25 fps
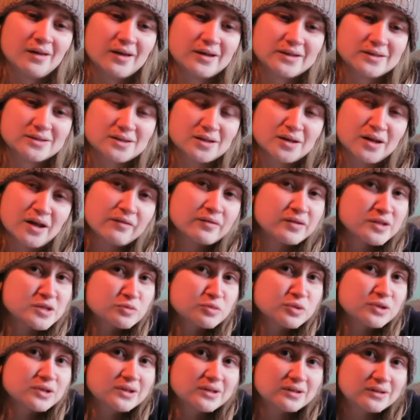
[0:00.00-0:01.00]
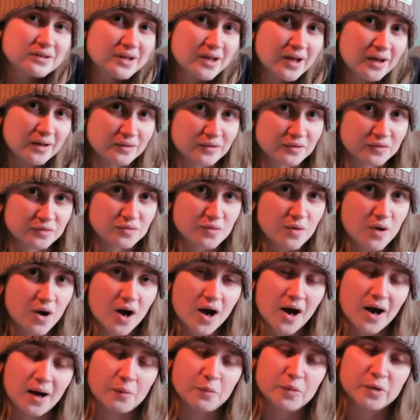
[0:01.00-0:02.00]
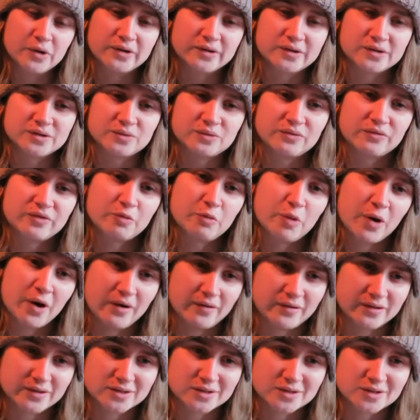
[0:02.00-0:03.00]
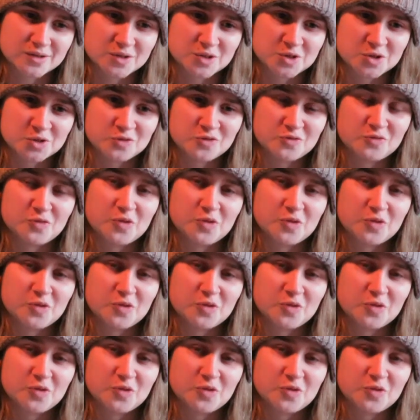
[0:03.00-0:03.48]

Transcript: it's inevitable in the end of what happens with the parents and stuff.